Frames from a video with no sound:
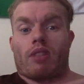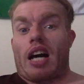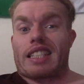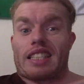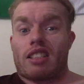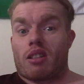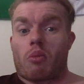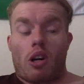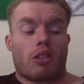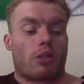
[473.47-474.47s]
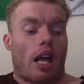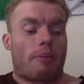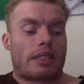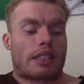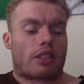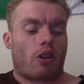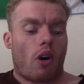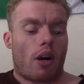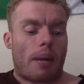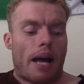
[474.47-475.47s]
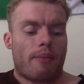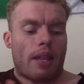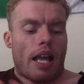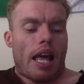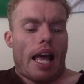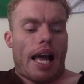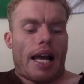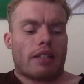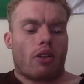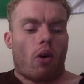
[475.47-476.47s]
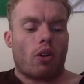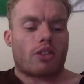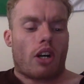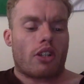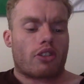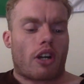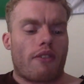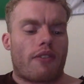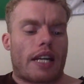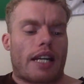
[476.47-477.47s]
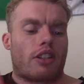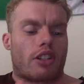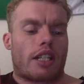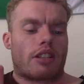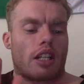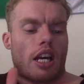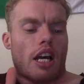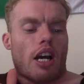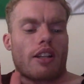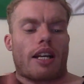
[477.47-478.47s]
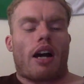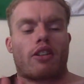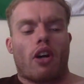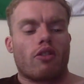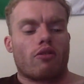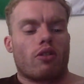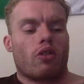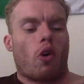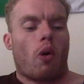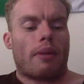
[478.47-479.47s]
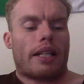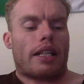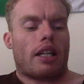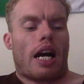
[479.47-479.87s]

ideas of what you would like me to talk about, and also don't forget you can. Now I don't normally